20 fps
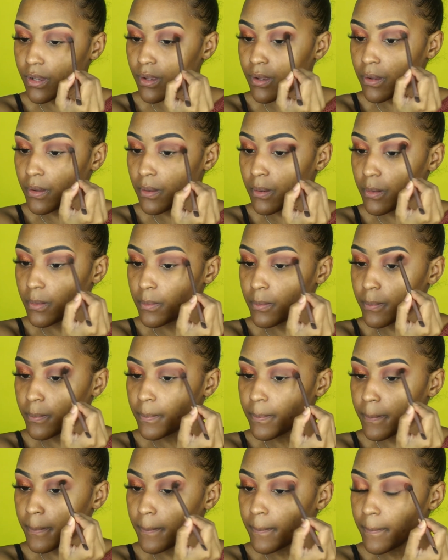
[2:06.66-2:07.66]

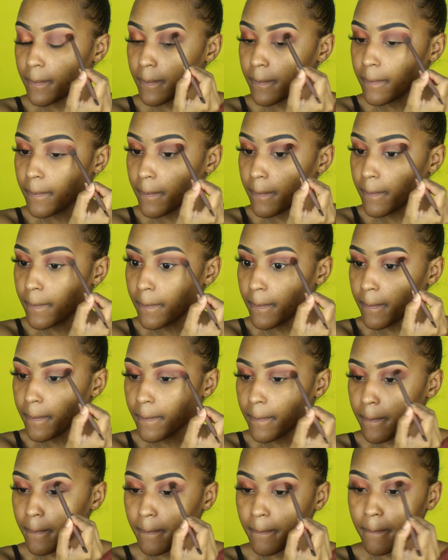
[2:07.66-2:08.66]

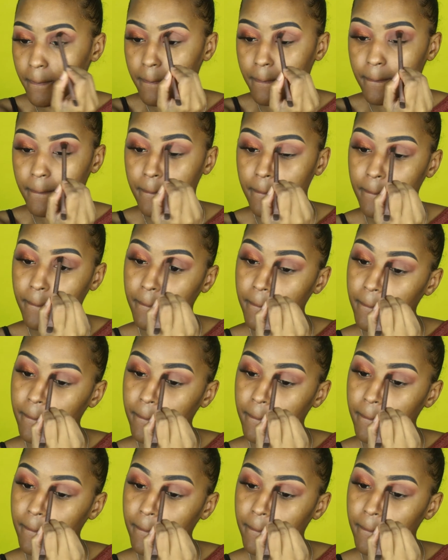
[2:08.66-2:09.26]
Nobody speaks.